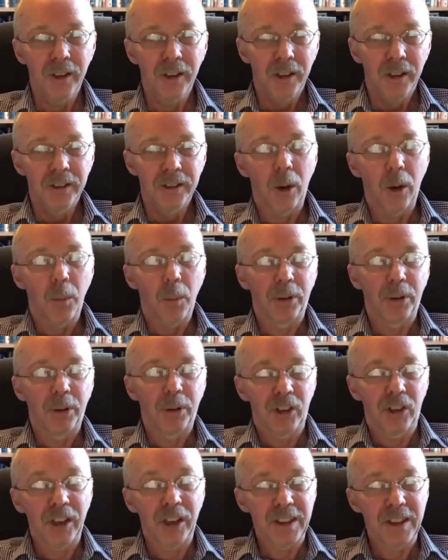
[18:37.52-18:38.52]
Now,
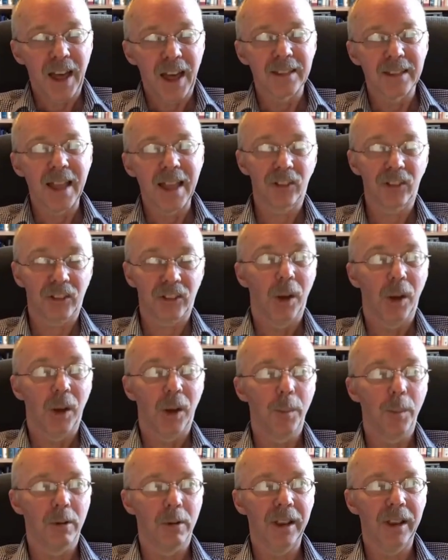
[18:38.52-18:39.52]
particularly that last
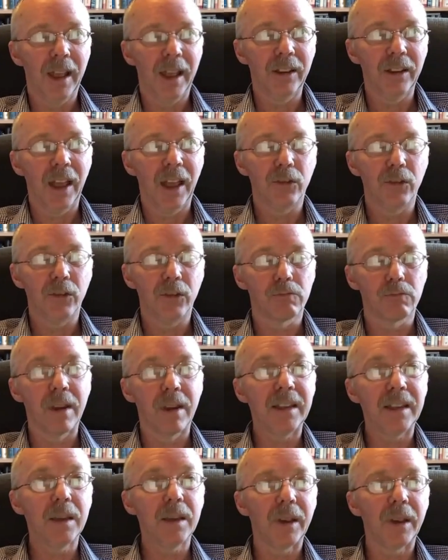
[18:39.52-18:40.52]
number is
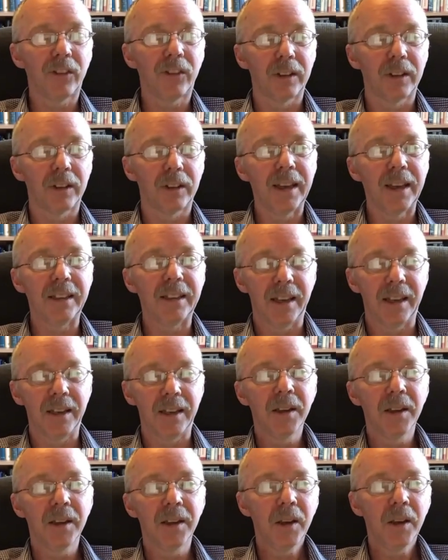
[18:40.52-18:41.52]
really misleading
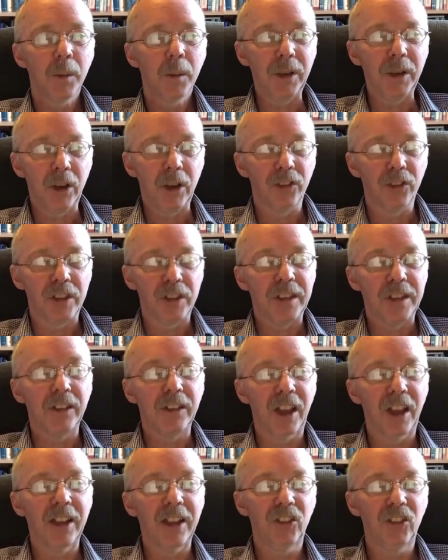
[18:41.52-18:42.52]
because the
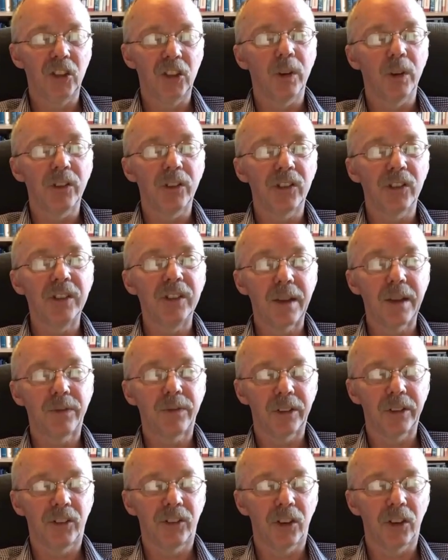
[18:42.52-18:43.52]
intention was
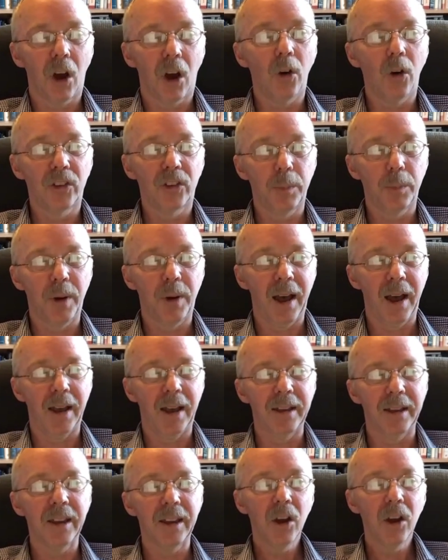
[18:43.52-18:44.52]
never to
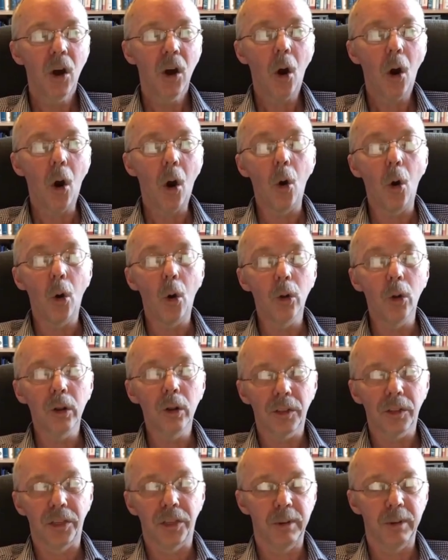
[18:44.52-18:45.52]
occupy all
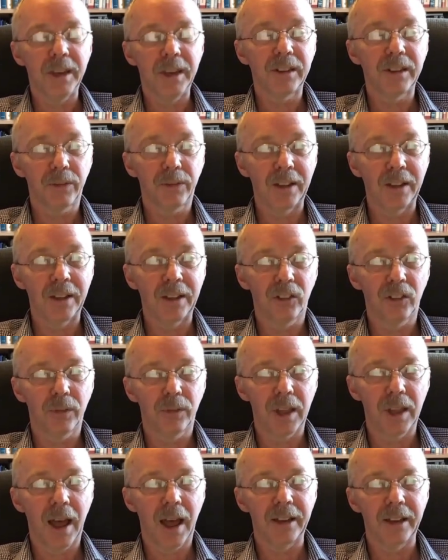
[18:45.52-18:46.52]
3 defensive
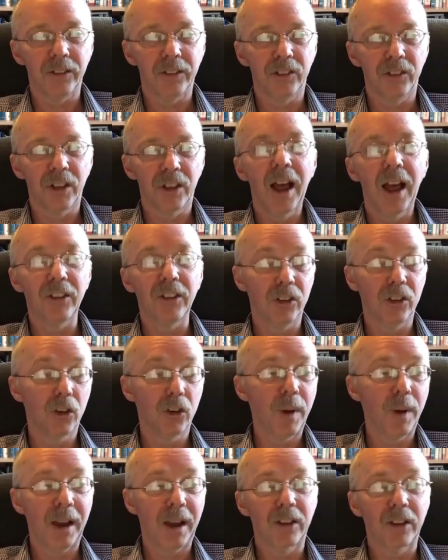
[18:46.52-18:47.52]
lines. I should go
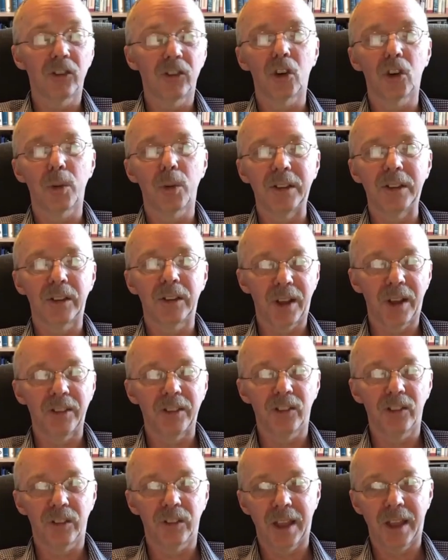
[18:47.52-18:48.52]
back and talk about
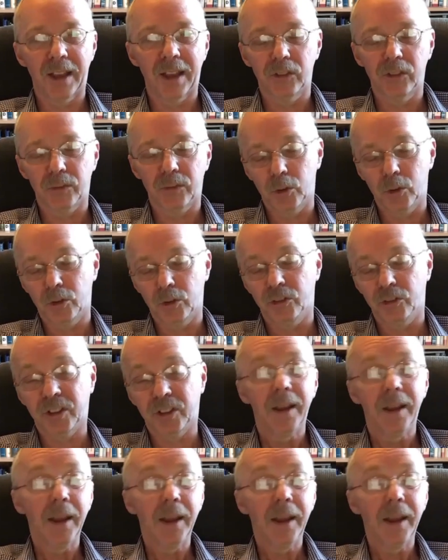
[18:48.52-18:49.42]
defensive lines first.